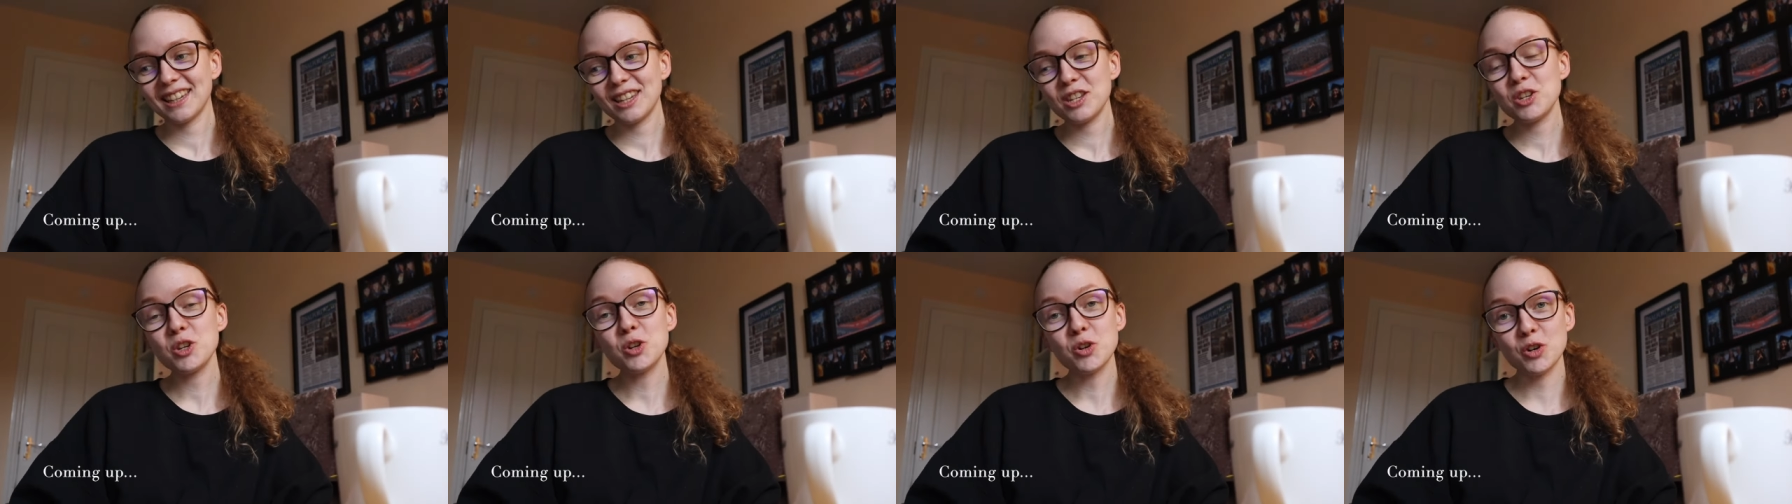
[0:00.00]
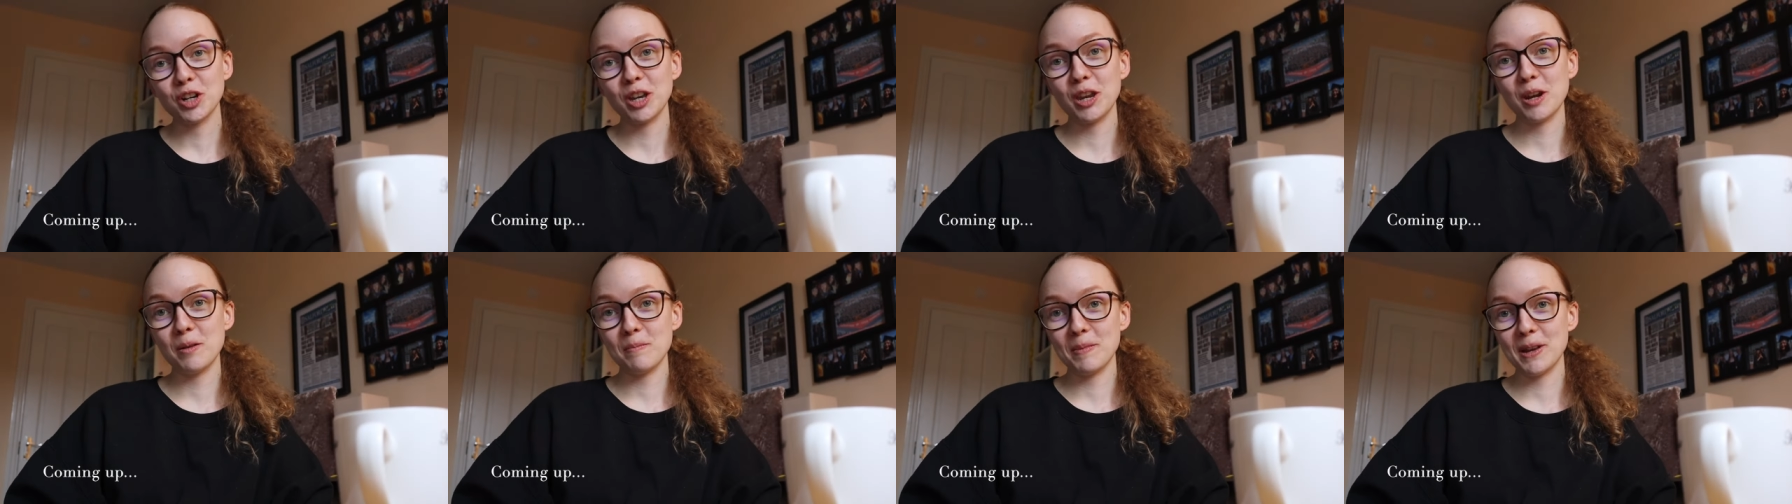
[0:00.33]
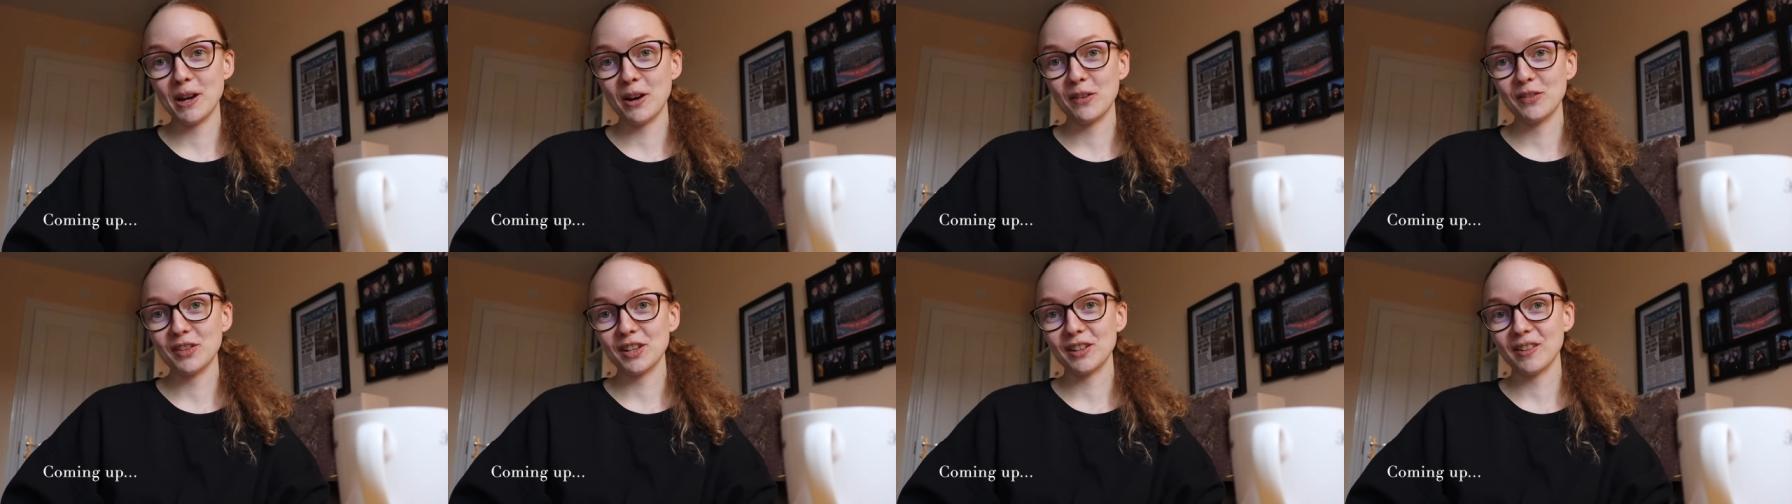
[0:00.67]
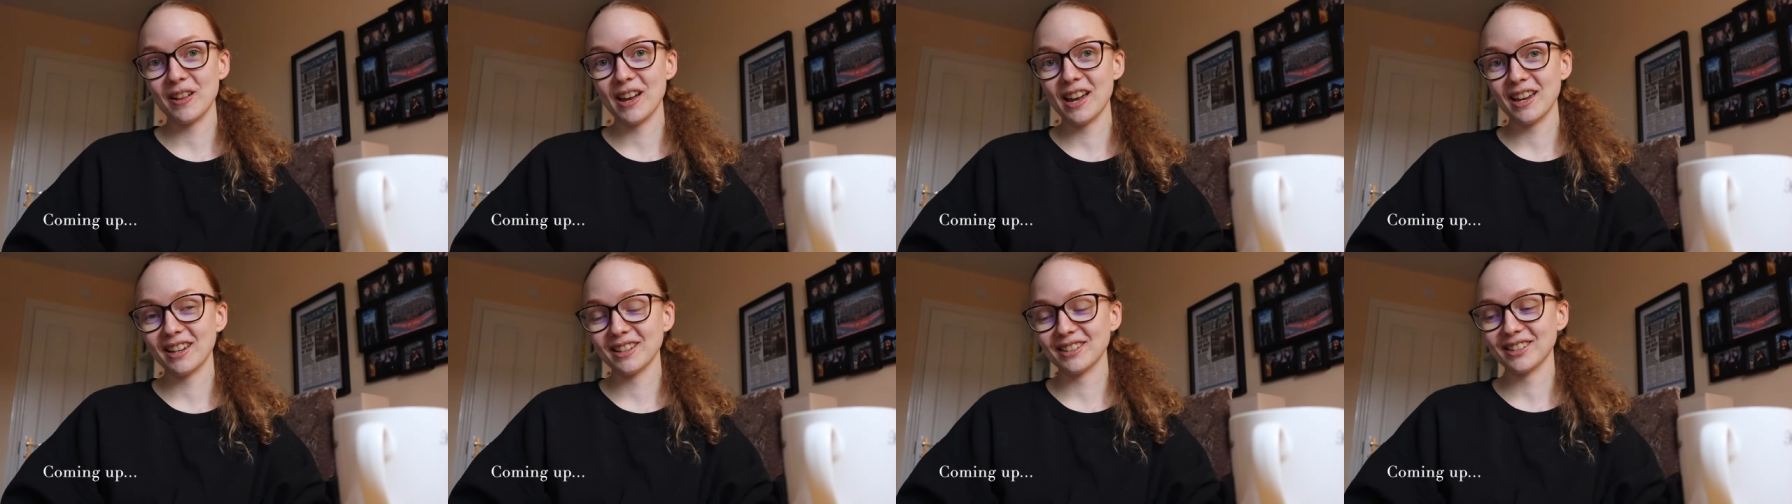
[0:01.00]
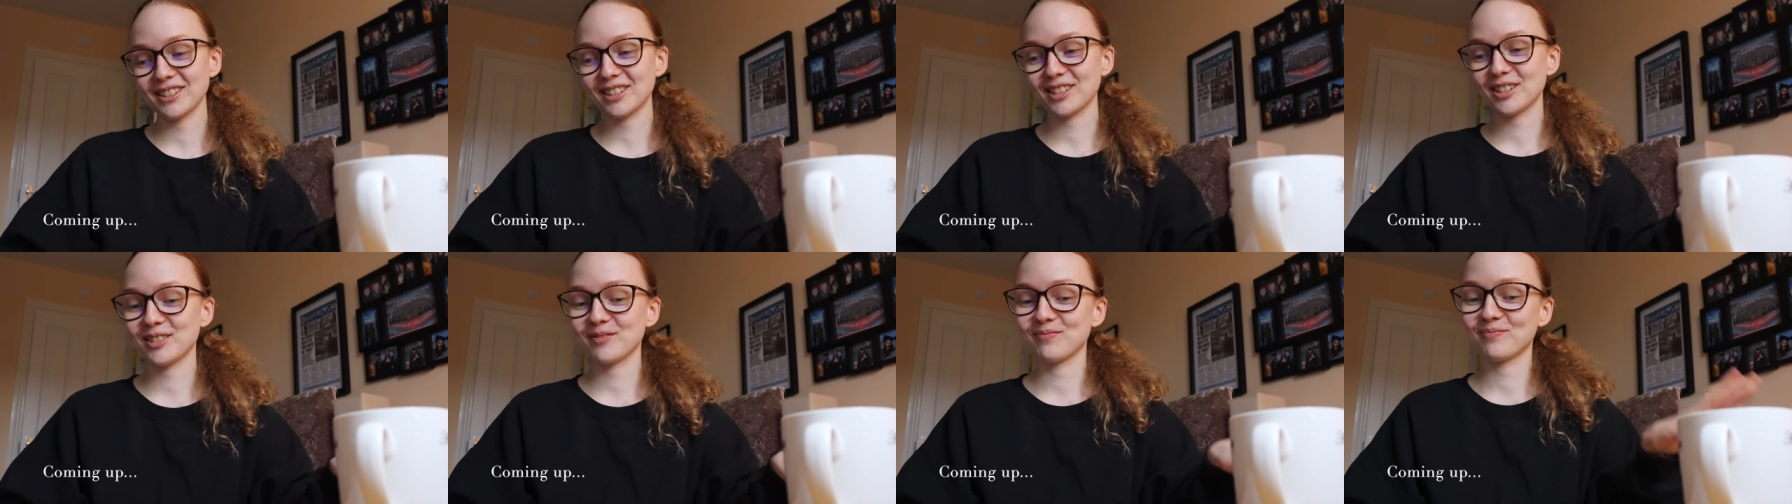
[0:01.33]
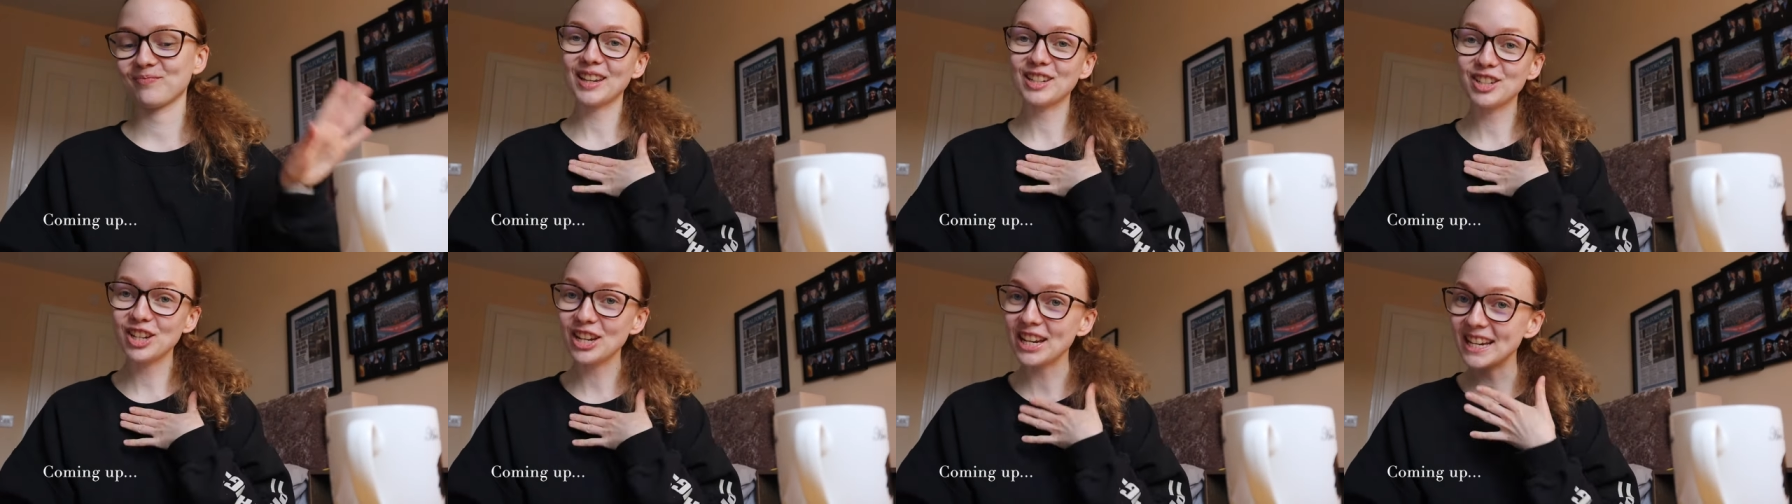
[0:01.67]
You're gonna be on the list.
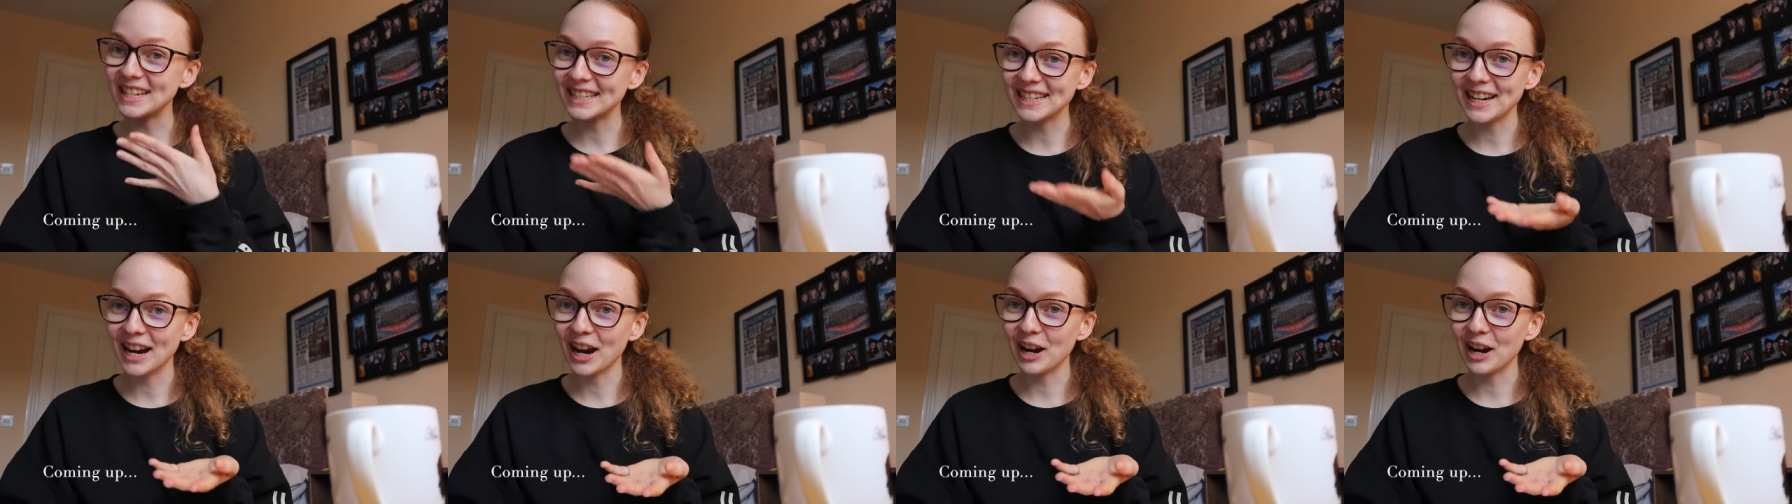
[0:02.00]
Cheesy,